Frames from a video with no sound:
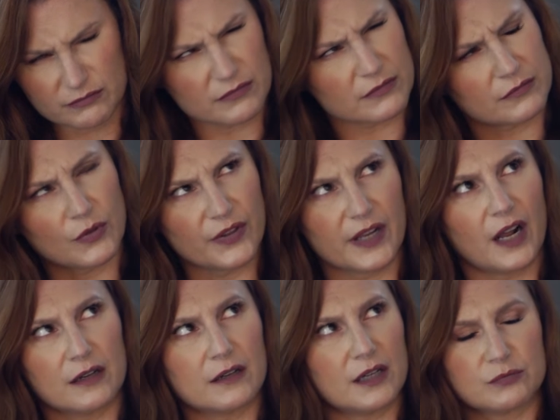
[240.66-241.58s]
Well, that
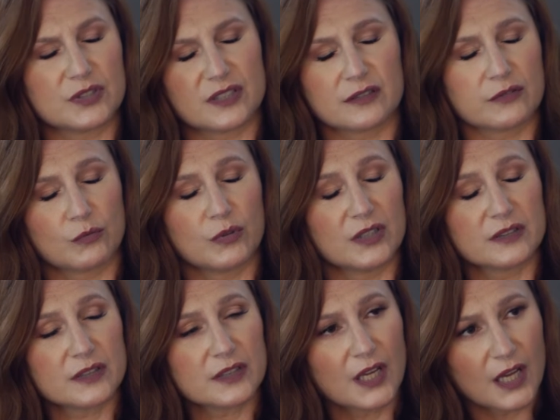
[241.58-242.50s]
I, I would just look
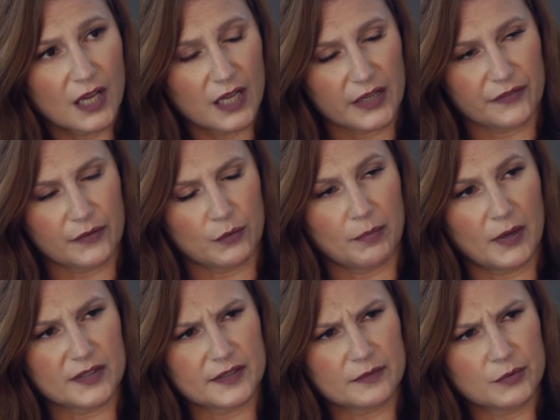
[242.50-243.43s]
worse if it were
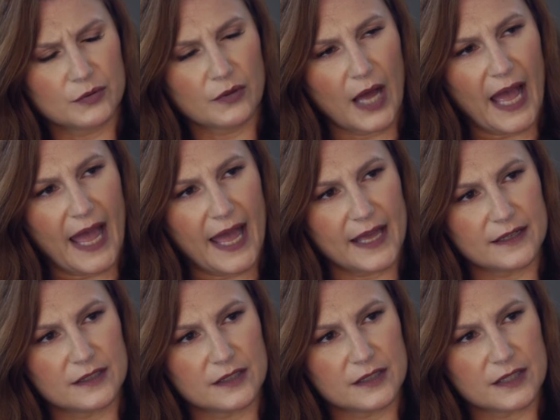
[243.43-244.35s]
possible.
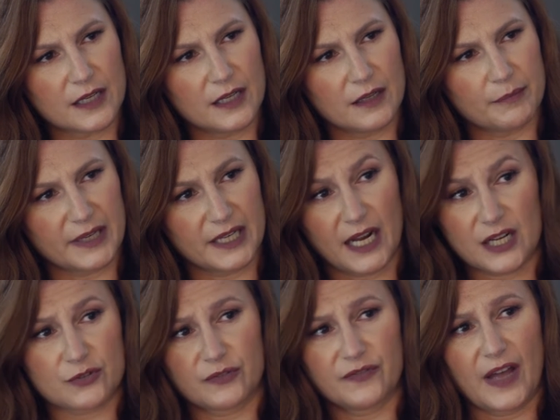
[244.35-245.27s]
And but in
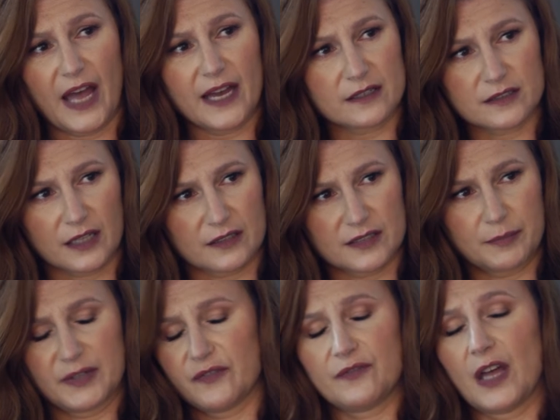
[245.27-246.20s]
actual fact, like it's
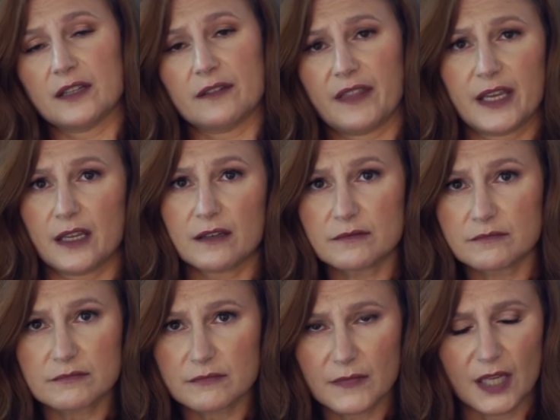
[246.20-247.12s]
been a fun thing.
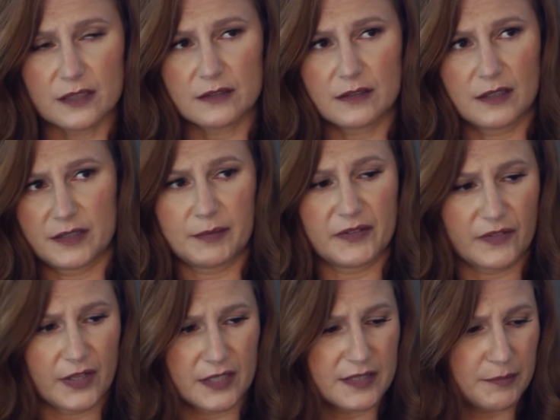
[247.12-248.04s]
It, it's been a
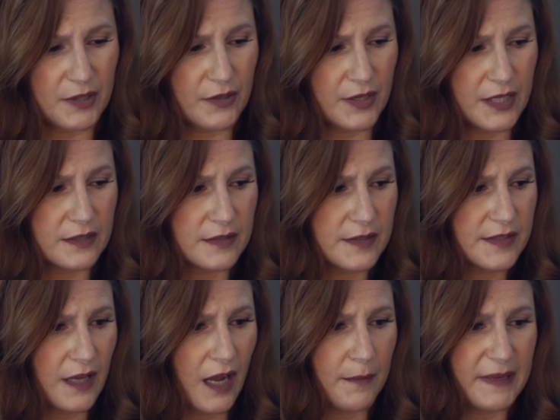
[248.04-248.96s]
fun
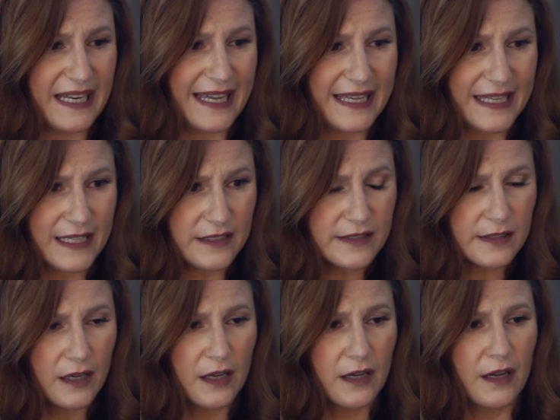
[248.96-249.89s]
experience. I'm at
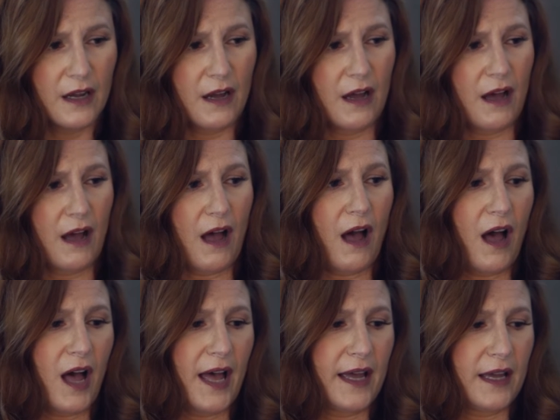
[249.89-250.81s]
ease.
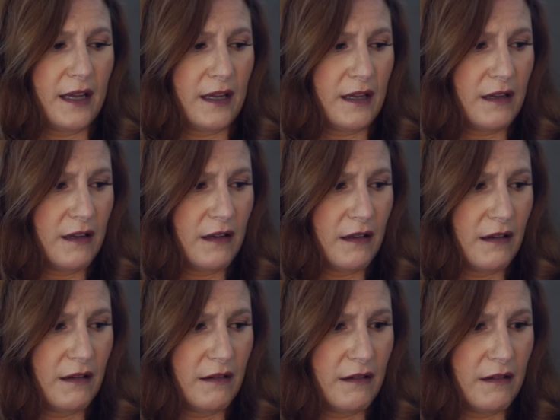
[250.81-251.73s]
I
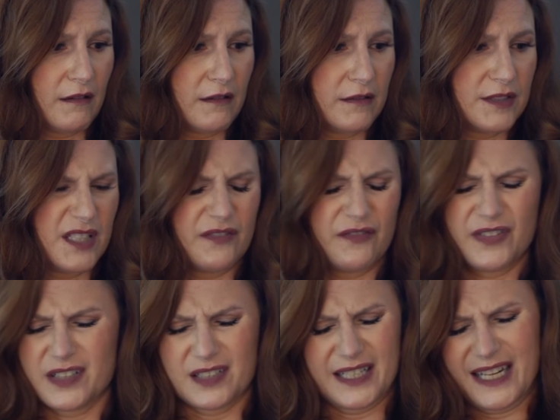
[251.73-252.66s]
didn't
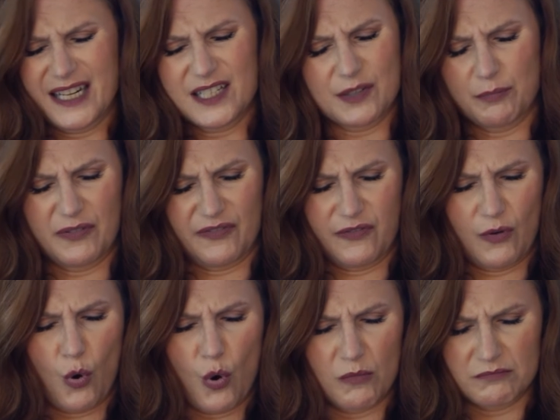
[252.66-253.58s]
feel a need to
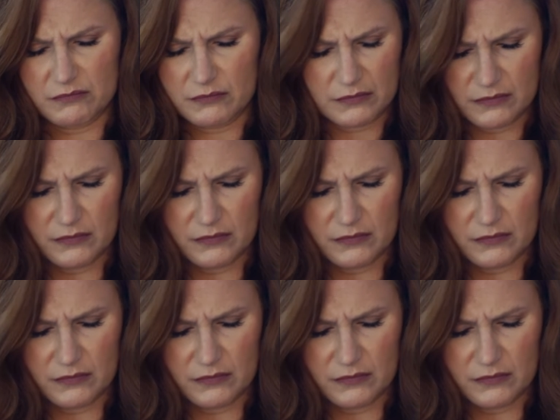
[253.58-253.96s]
perform